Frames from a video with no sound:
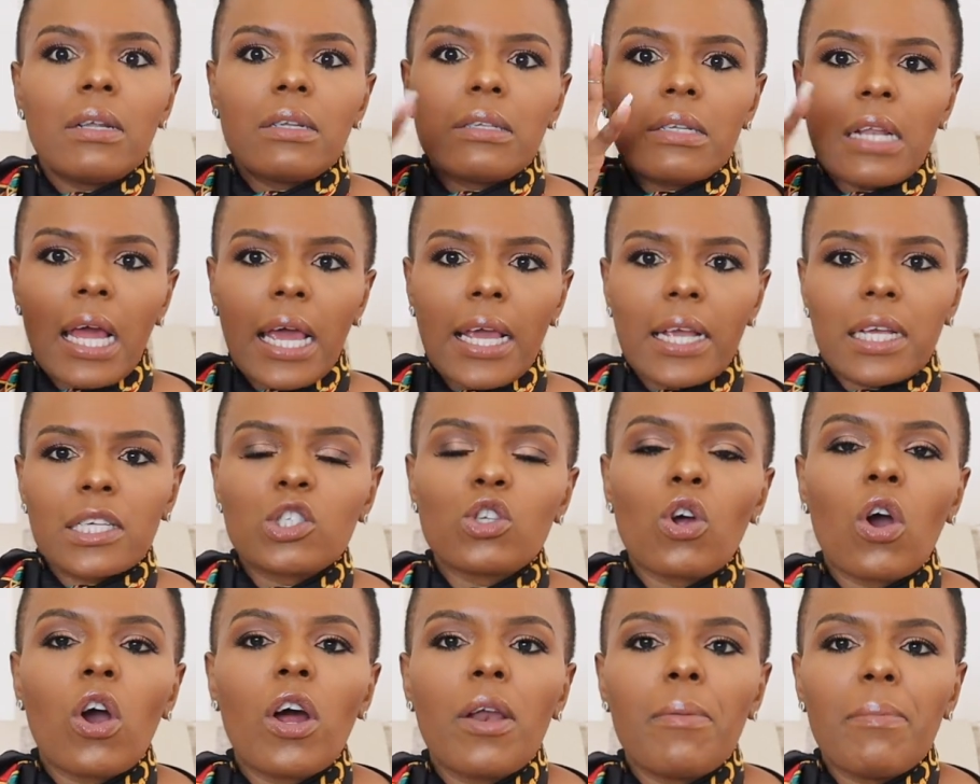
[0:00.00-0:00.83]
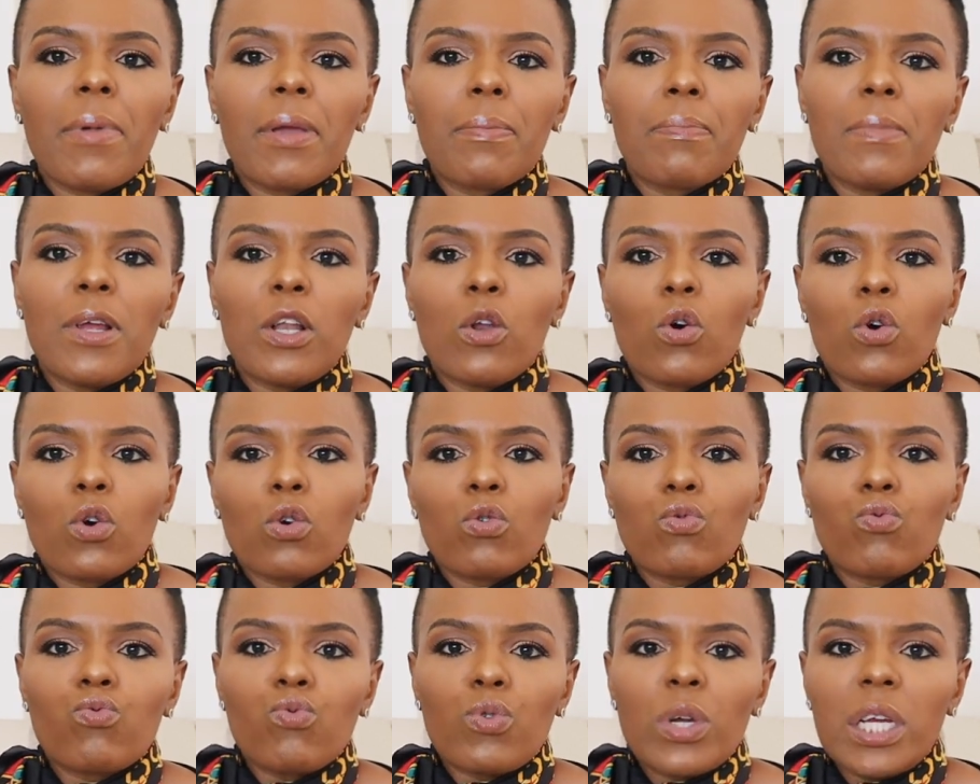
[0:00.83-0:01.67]
like, it's not going to make me look
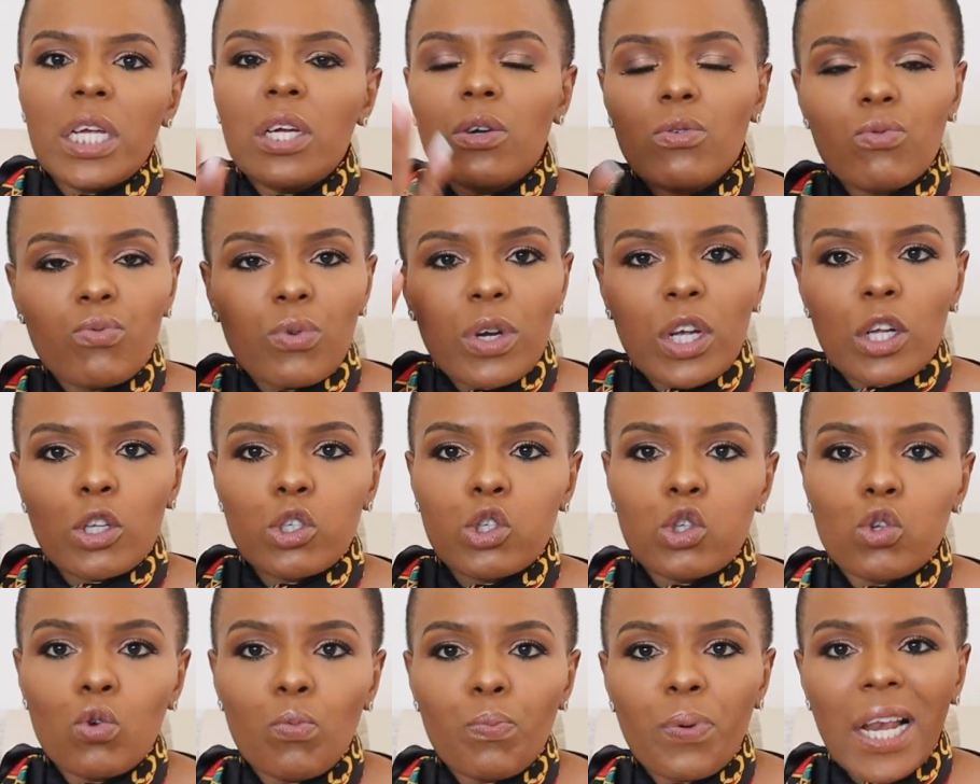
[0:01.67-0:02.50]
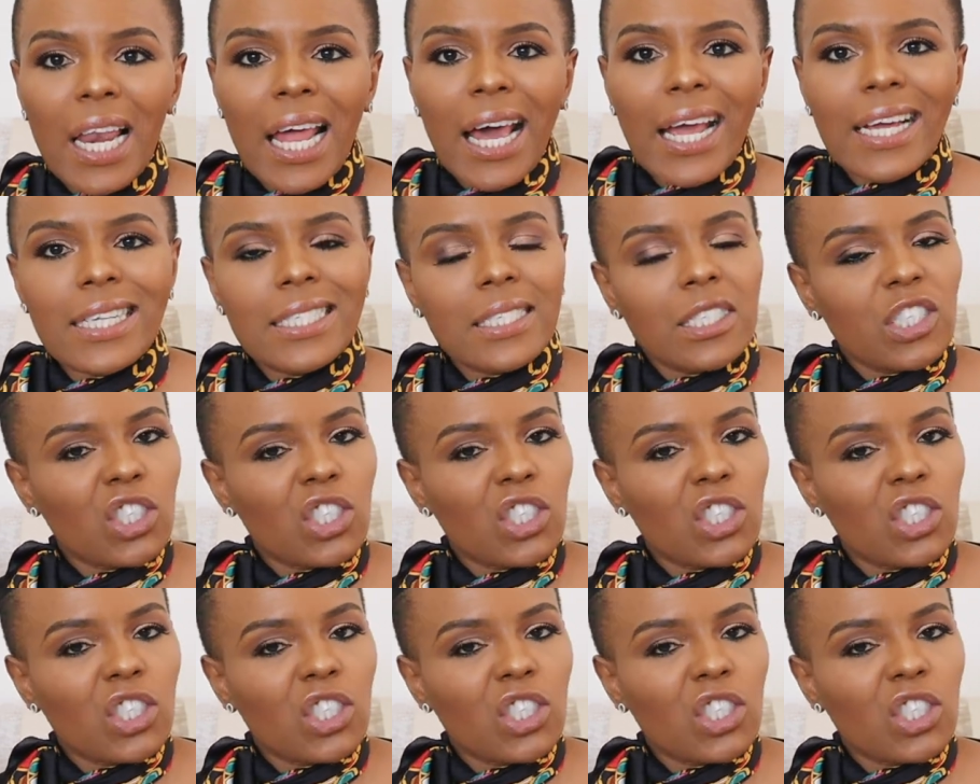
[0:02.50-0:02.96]
real super light.